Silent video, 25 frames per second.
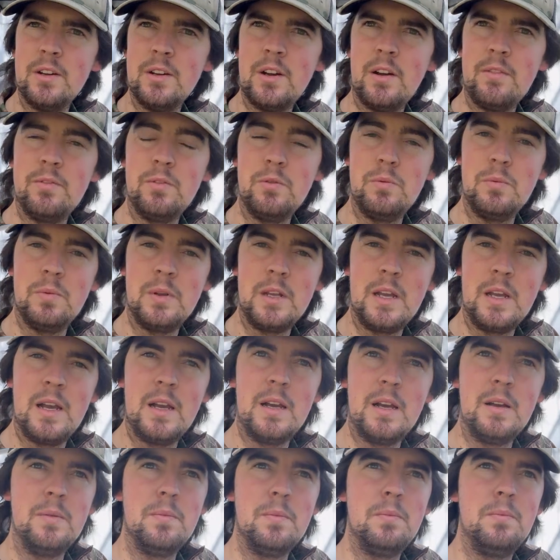hopefully will be
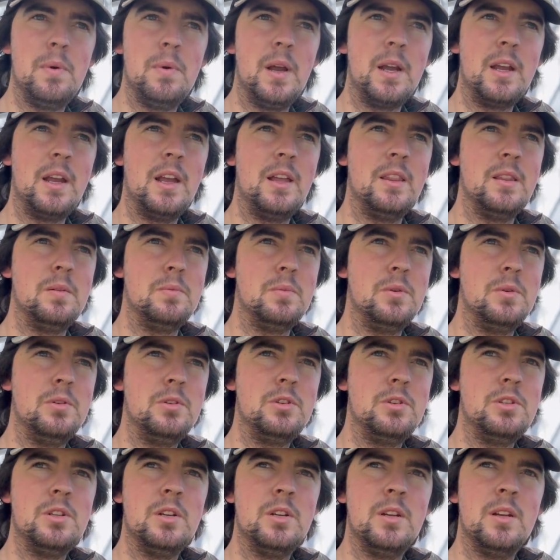back out in the bush.